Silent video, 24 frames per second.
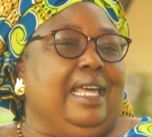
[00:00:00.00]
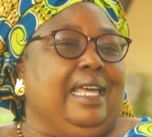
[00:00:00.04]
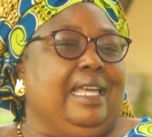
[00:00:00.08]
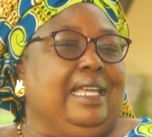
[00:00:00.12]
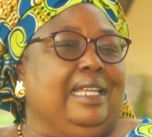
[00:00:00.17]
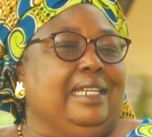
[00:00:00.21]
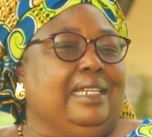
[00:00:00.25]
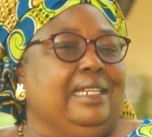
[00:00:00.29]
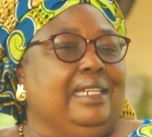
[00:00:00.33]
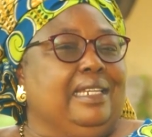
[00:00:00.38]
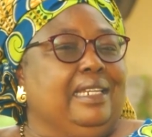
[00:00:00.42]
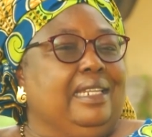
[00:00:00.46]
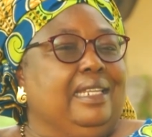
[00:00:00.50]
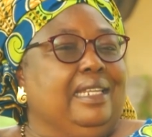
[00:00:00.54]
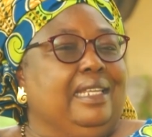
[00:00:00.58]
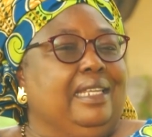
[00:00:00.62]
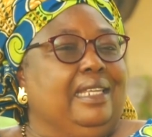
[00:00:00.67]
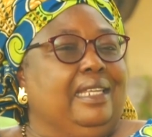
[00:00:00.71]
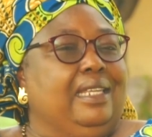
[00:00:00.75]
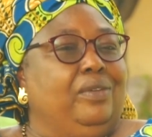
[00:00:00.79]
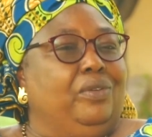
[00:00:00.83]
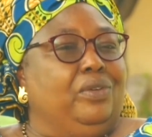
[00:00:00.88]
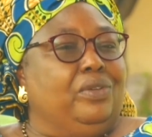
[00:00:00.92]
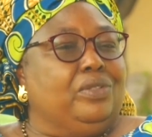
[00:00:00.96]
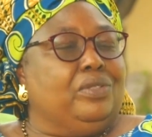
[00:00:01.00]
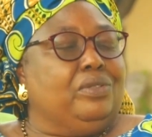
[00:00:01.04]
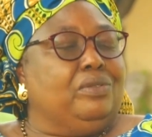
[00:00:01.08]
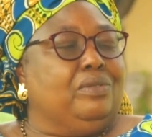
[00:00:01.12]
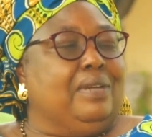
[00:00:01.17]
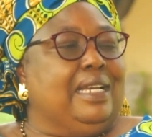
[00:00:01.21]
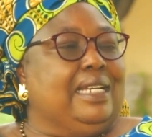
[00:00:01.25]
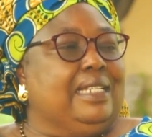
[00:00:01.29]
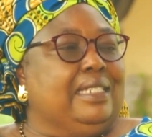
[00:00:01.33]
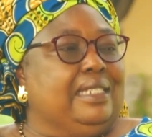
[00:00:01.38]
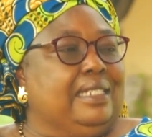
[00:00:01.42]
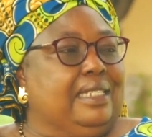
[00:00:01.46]
And he
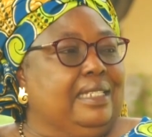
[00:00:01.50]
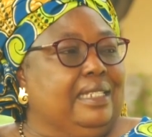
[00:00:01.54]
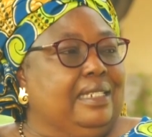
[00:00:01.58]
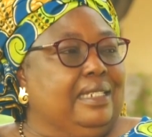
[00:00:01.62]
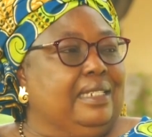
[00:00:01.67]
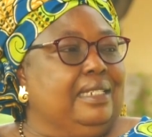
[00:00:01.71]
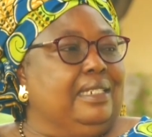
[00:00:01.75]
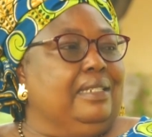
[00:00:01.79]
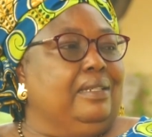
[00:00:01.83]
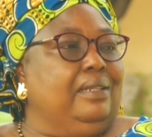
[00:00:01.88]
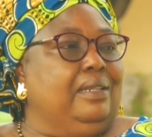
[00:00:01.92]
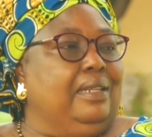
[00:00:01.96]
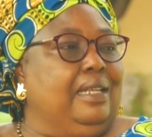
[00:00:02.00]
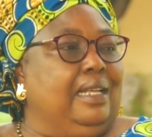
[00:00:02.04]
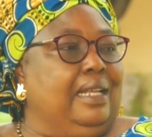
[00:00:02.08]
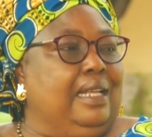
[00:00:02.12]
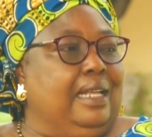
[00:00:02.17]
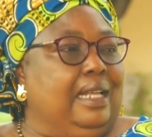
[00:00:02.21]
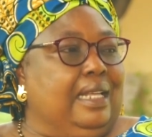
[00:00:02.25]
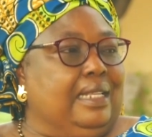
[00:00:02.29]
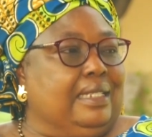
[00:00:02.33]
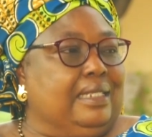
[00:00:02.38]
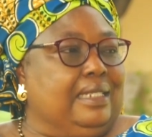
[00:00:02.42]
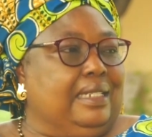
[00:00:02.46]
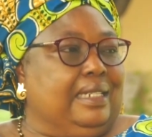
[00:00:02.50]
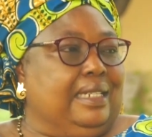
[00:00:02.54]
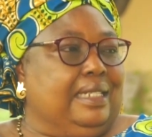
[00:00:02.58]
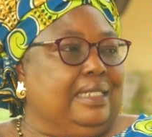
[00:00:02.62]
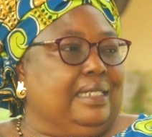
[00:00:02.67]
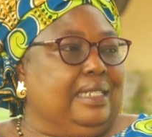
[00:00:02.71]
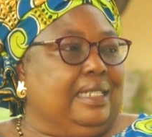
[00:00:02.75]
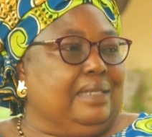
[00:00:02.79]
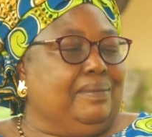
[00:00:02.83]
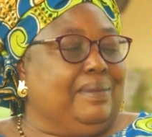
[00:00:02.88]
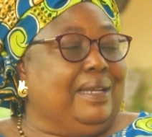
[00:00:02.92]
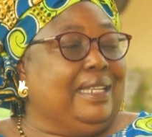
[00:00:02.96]
was writing us
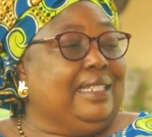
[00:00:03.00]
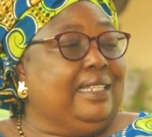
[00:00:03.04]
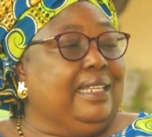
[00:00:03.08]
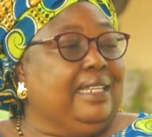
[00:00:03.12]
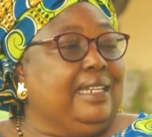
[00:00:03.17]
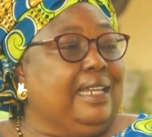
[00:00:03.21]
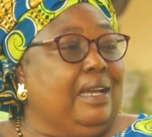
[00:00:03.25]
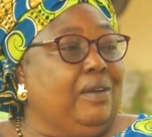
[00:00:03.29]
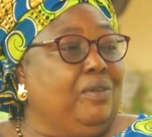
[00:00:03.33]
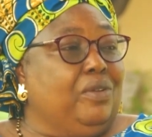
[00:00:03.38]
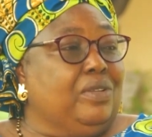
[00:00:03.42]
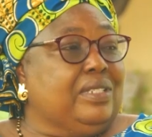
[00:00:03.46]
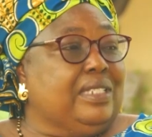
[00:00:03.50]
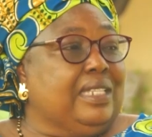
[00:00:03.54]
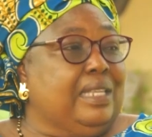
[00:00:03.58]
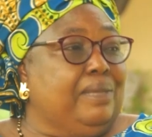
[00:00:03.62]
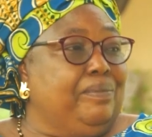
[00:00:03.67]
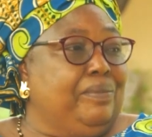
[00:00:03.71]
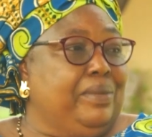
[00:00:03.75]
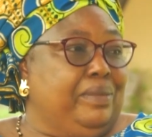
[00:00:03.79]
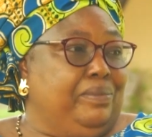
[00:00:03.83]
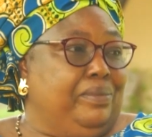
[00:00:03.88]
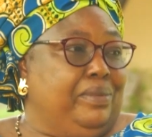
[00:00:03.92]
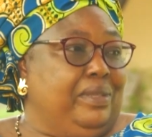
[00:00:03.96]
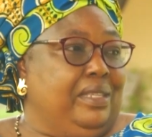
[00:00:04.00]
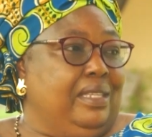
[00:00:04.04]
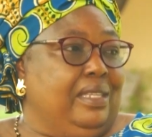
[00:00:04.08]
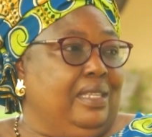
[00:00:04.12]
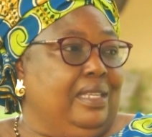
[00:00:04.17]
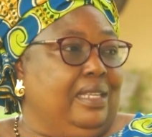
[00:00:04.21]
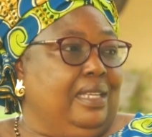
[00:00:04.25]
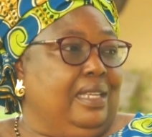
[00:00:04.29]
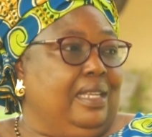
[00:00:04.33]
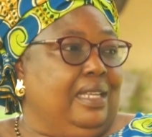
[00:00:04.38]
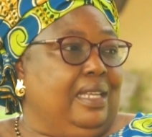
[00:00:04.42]
letters. By then I was a baby.